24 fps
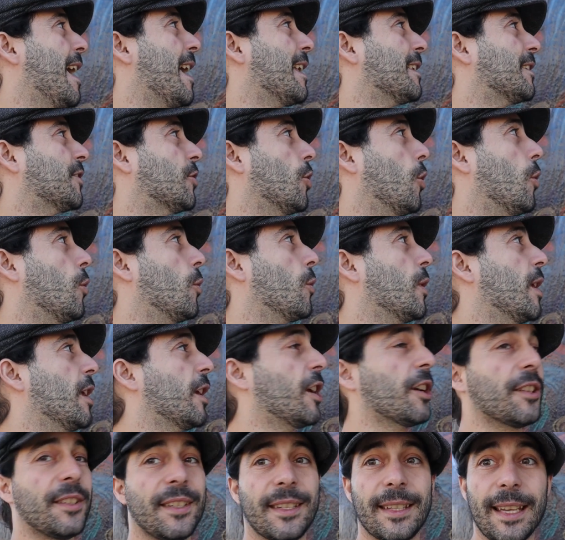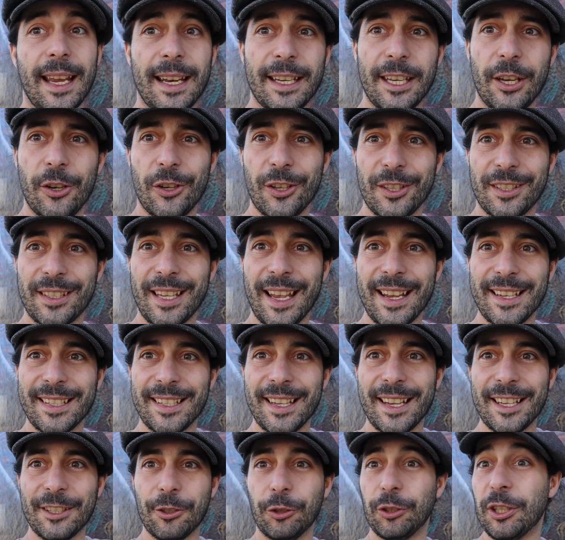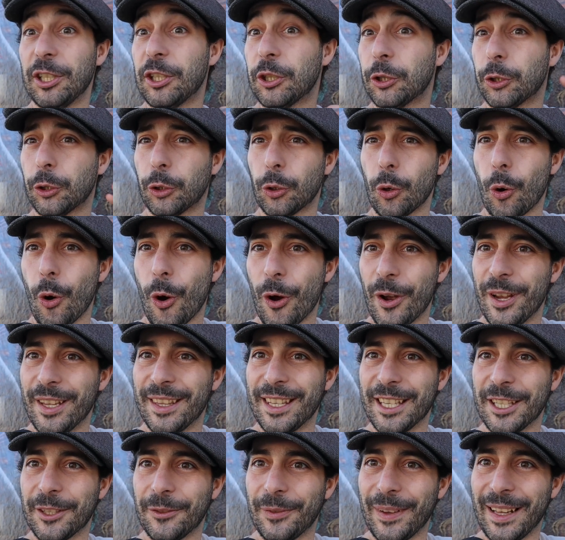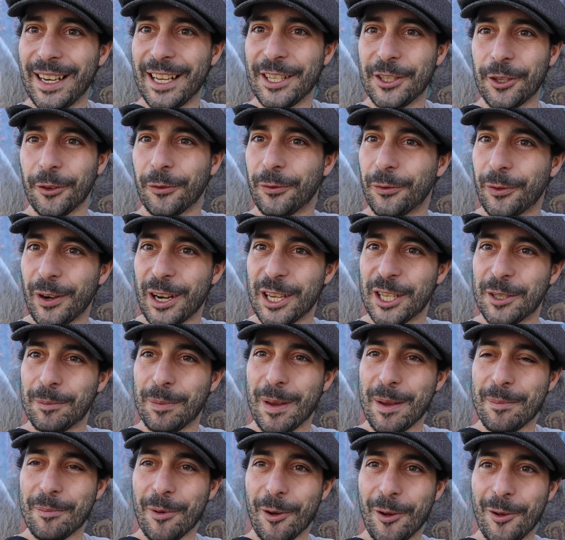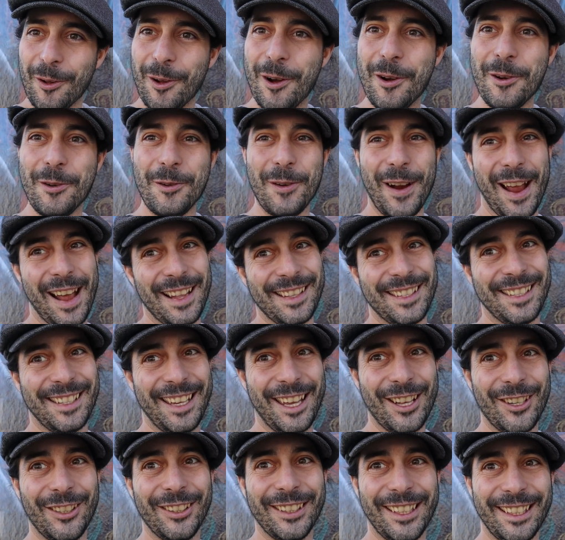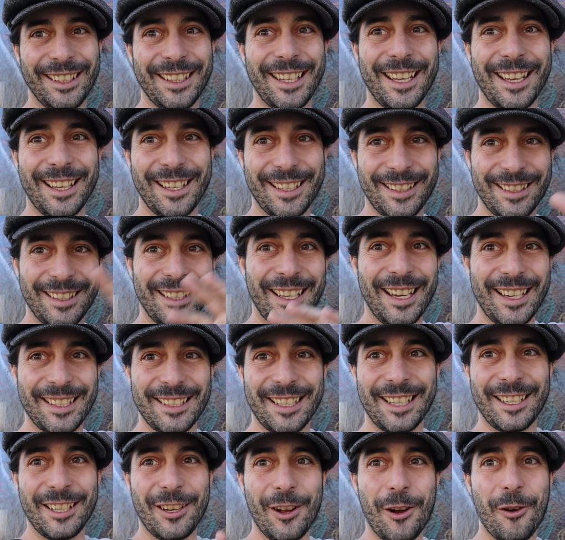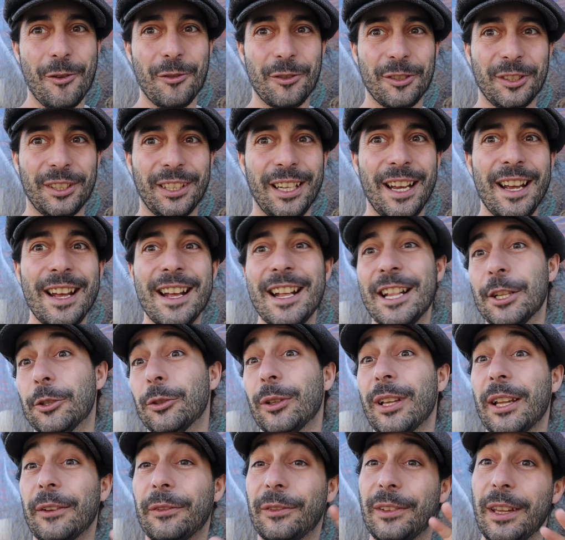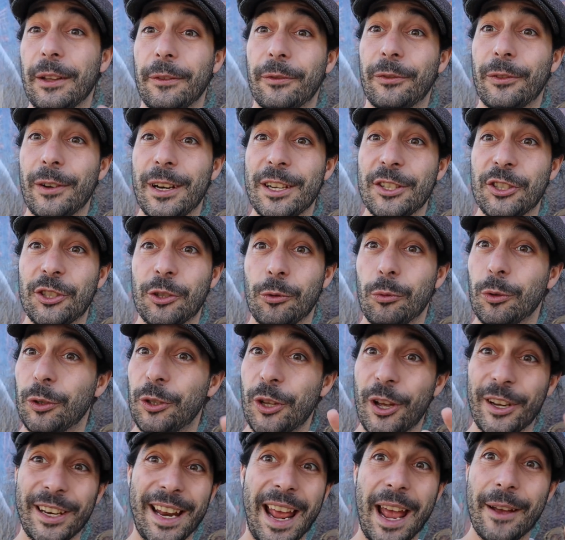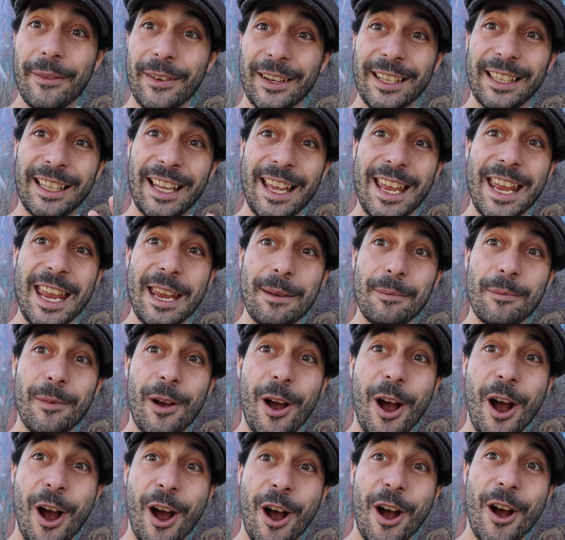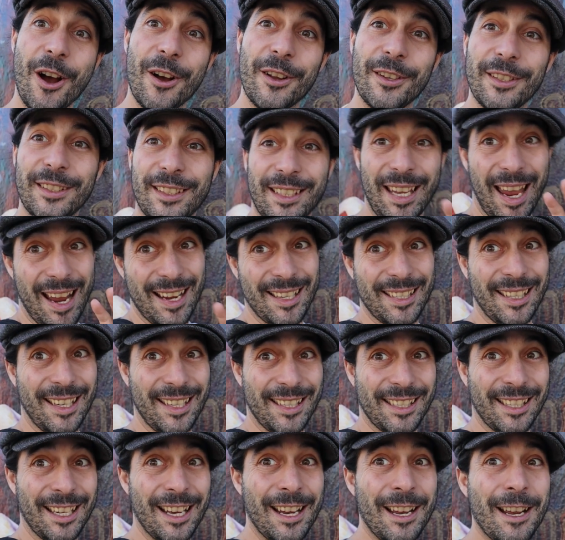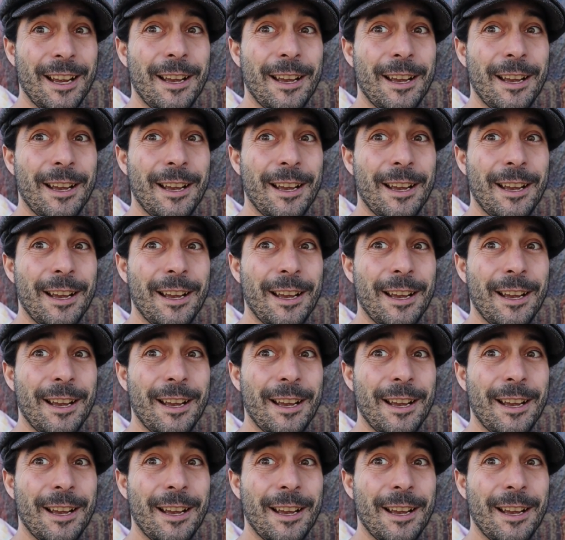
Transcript: So he got sent here to Texas to destroy this village of French people who had settled in the Texan coast, so that the French would not have a claim on Texas.